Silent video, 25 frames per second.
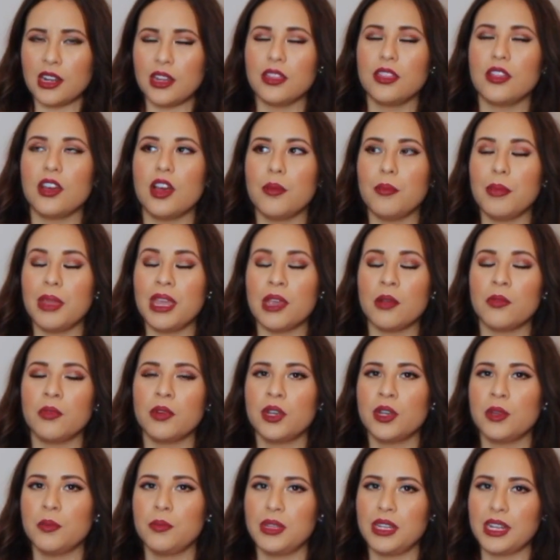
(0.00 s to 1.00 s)
I thought, man,
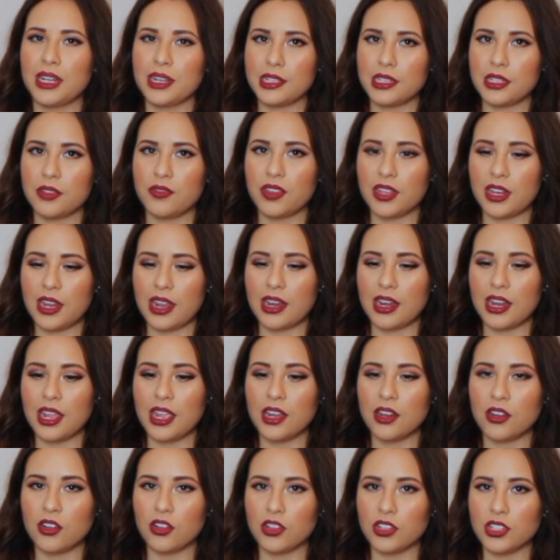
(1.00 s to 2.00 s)
wouldn't it be nice if it had
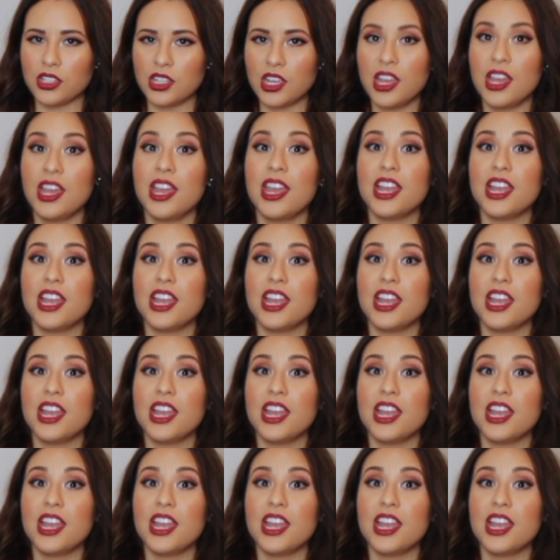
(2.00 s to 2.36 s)
handles?